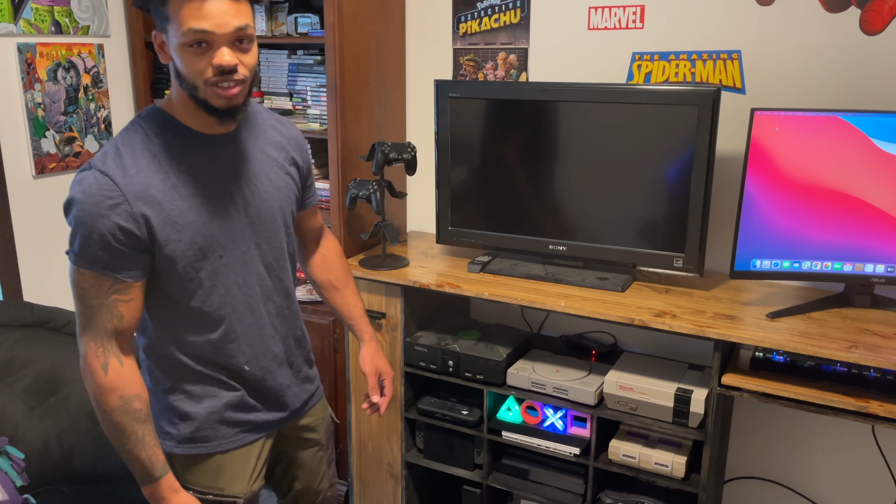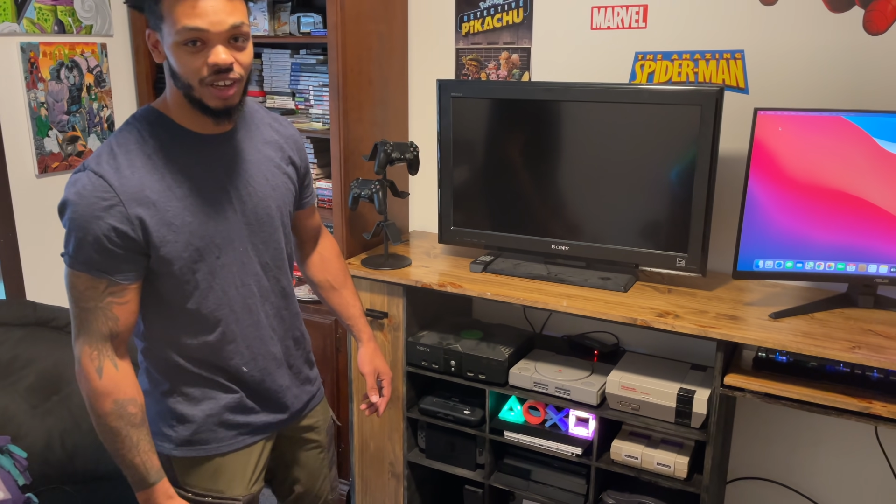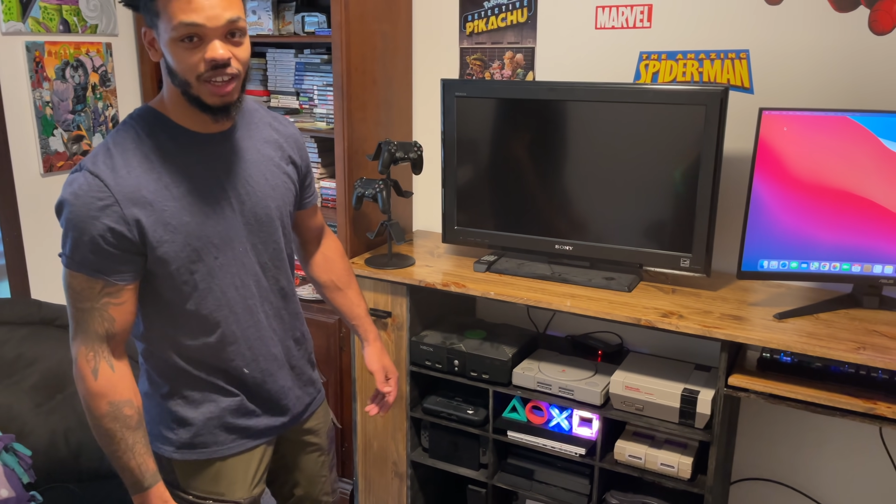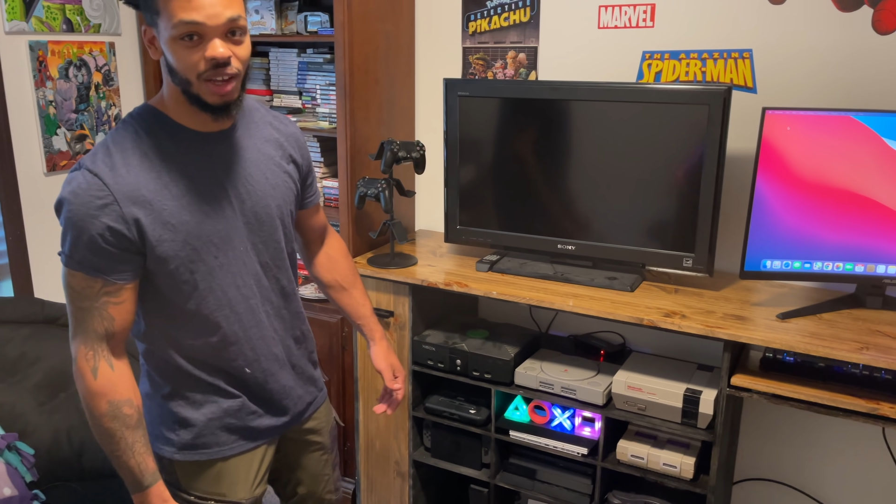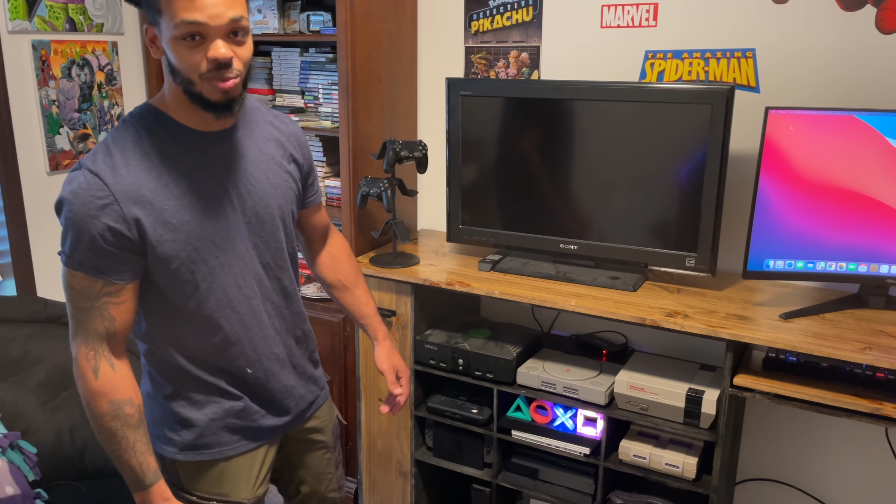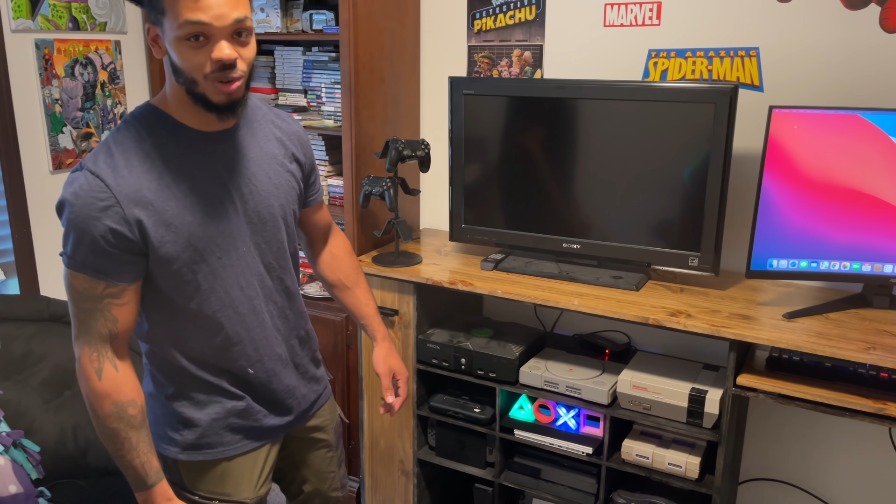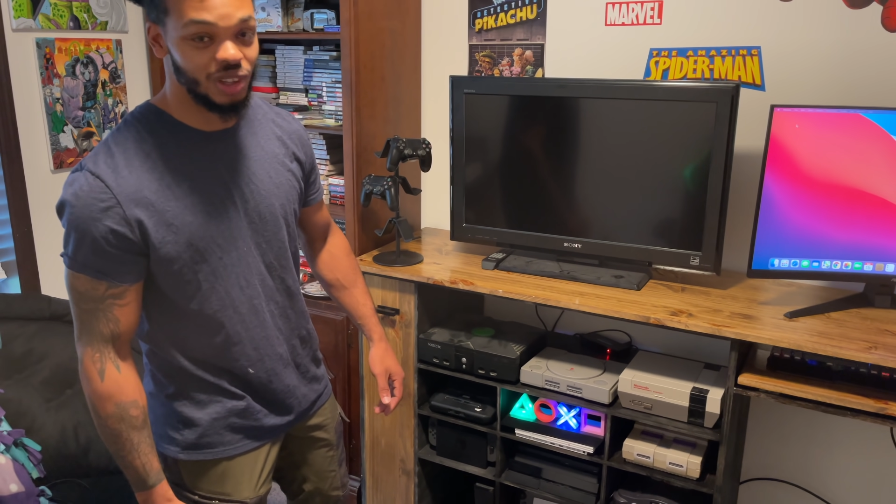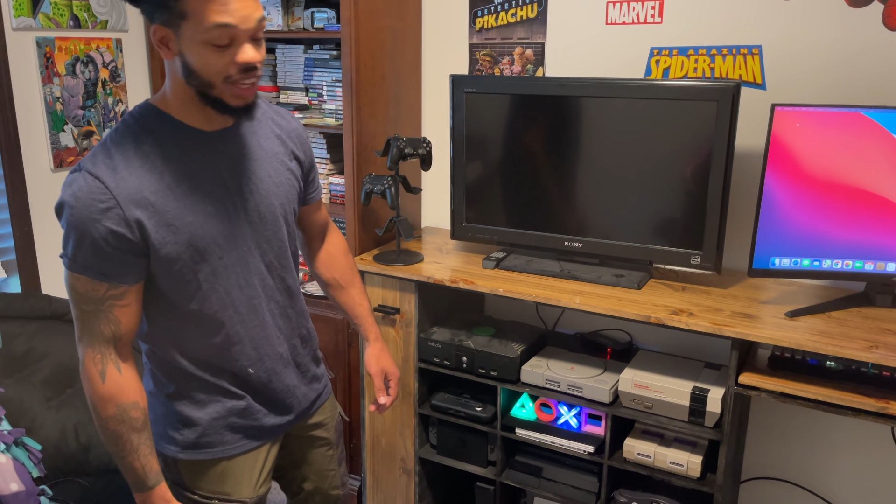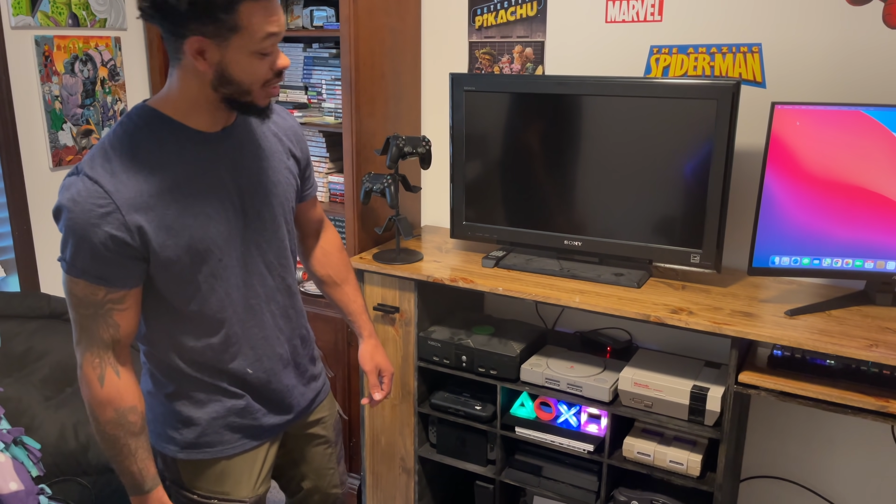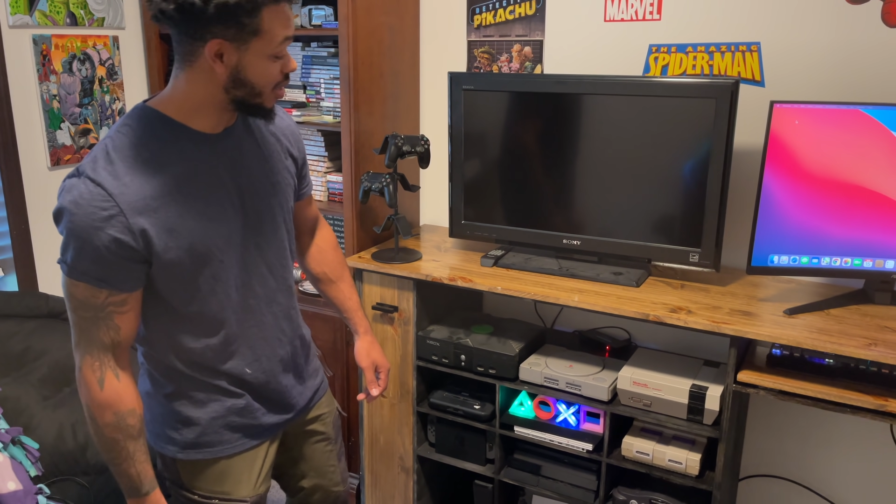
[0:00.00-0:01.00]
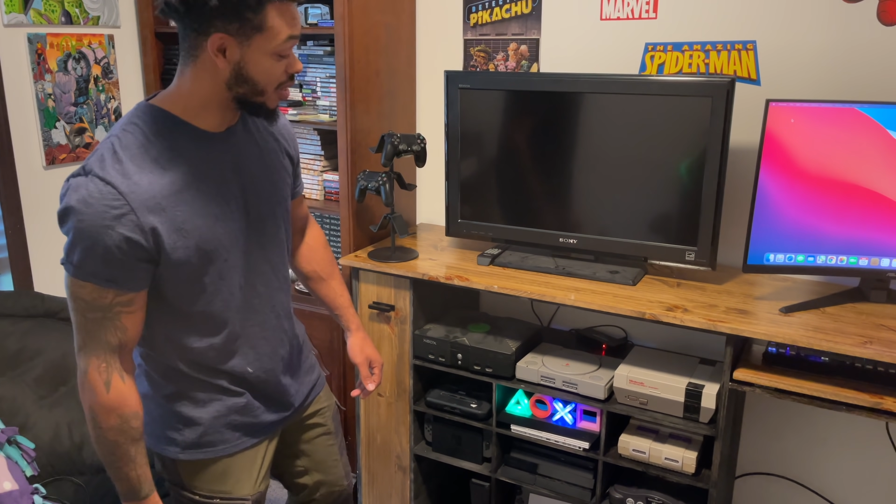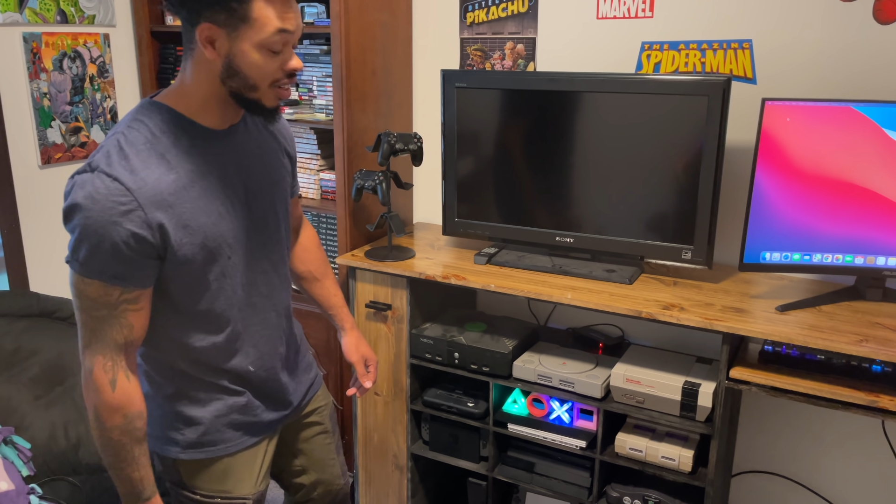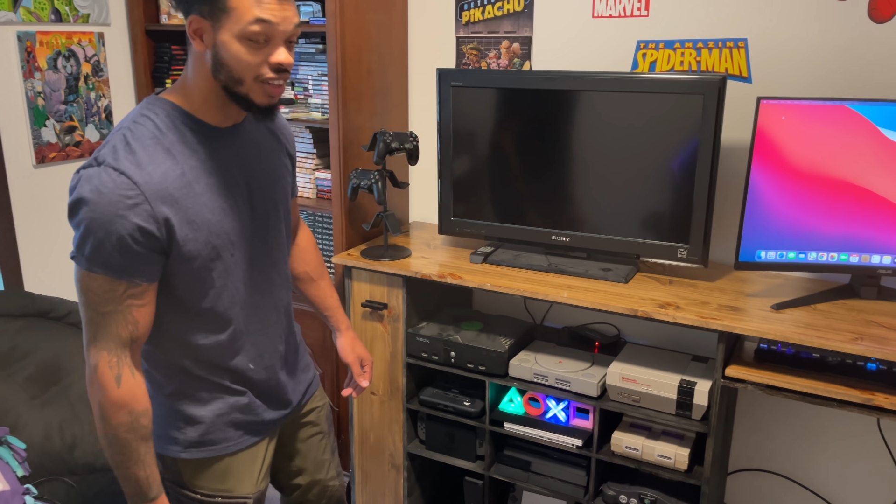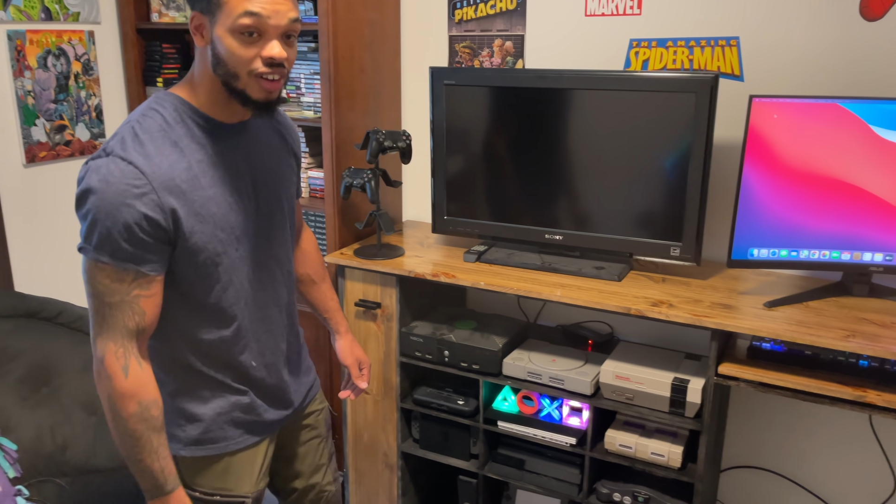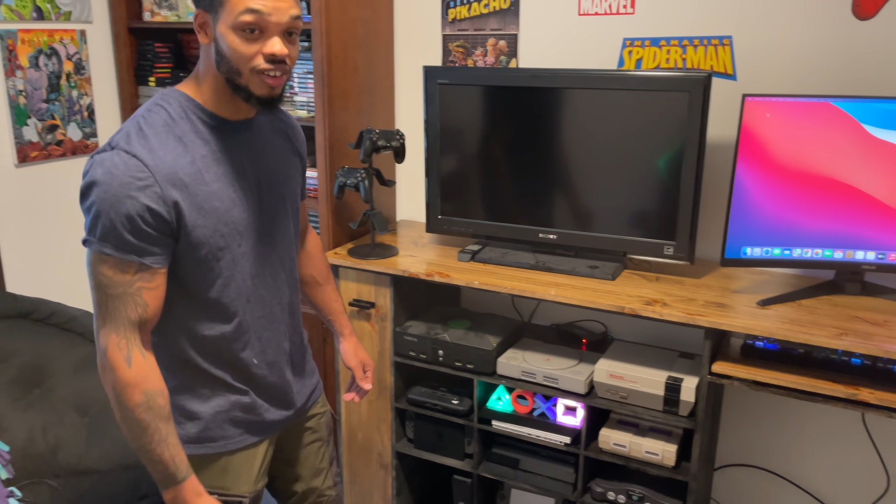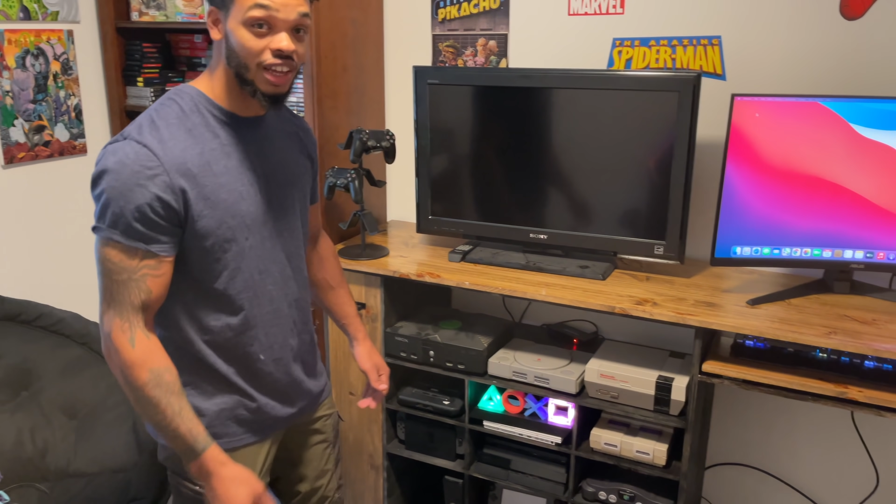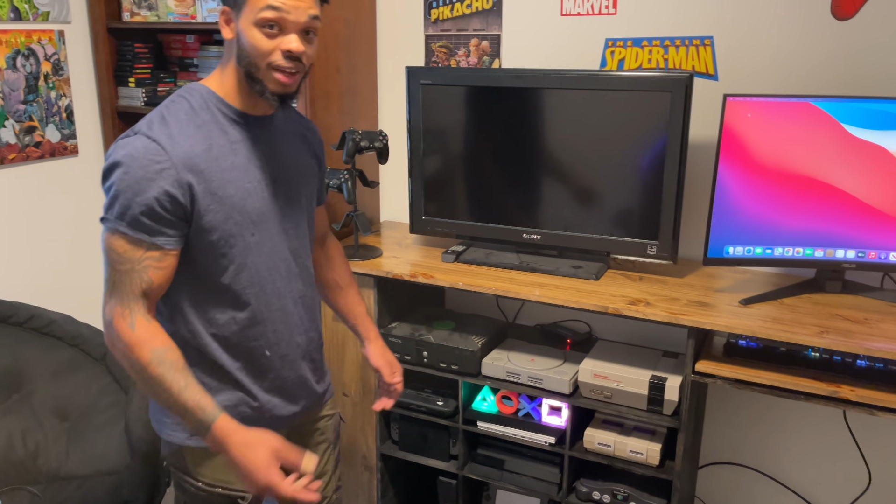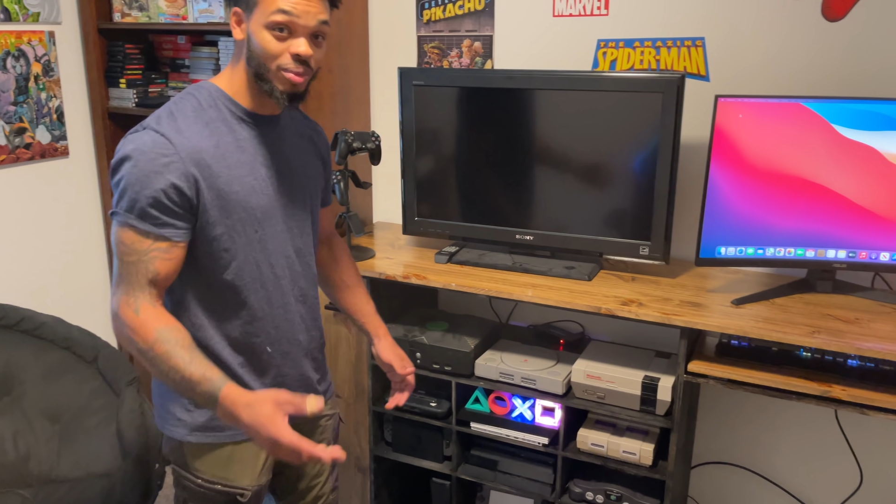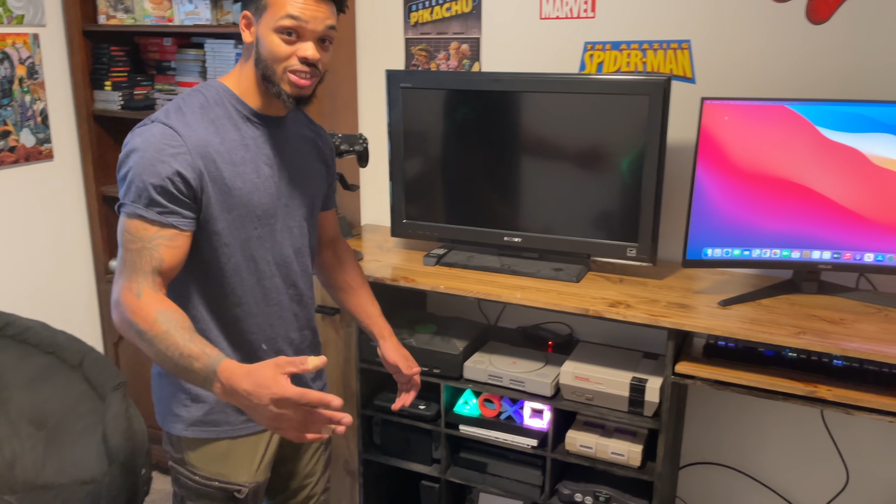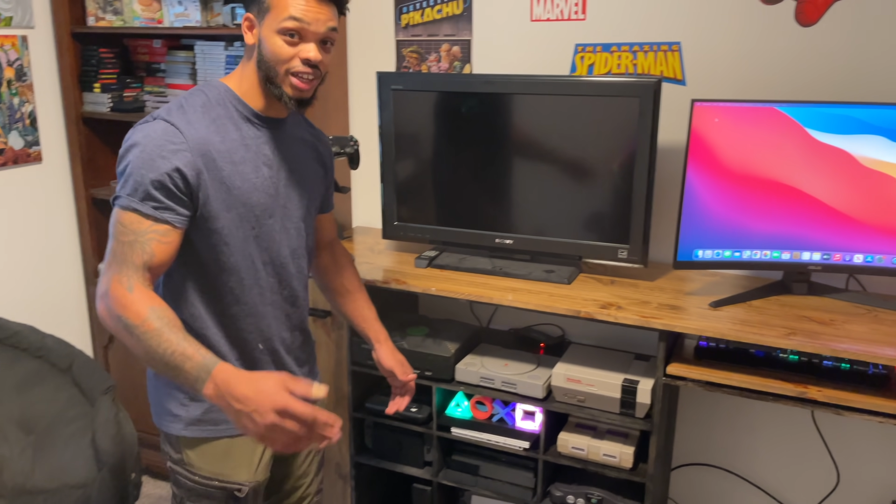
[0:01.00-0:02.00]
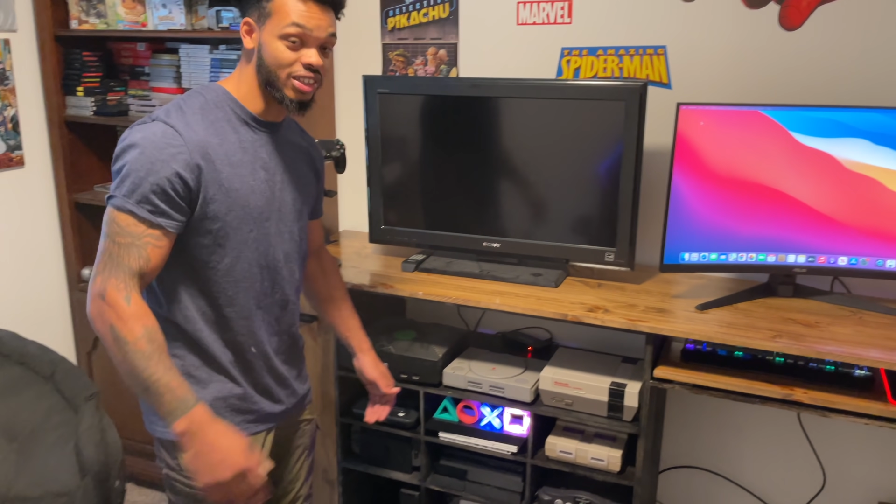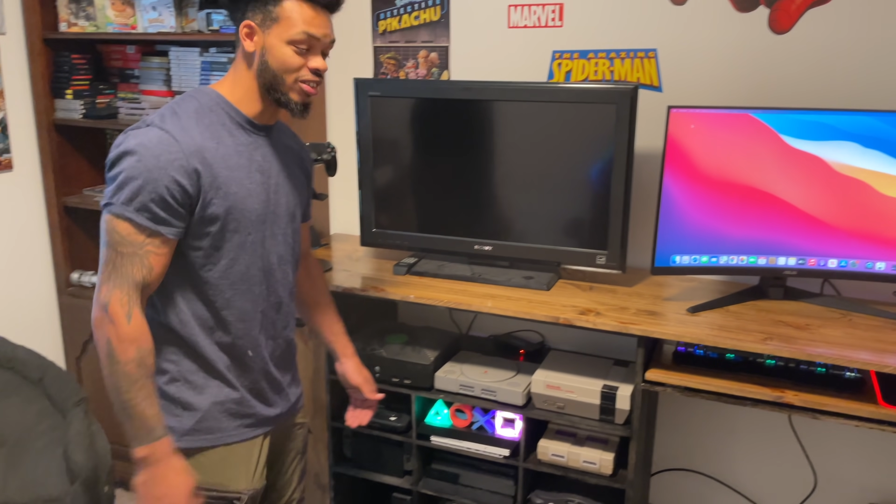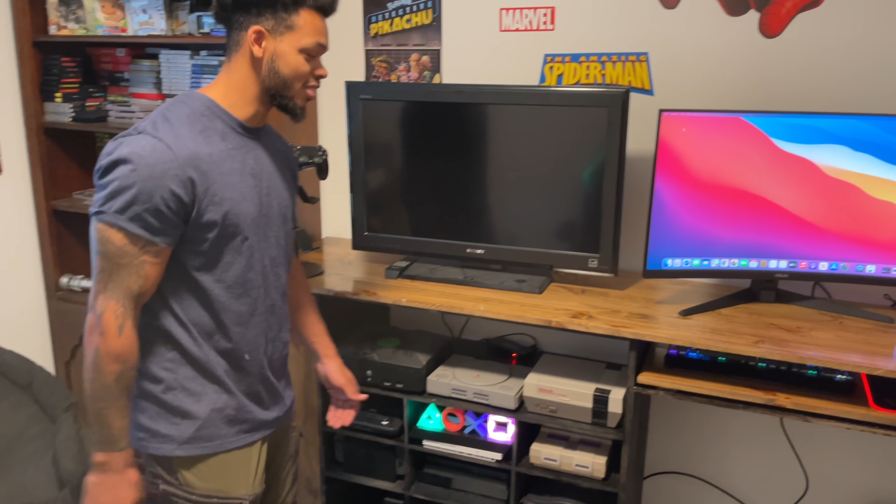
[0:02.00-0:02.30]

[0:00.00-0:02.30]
I could get more lights in here. You know, gamers like those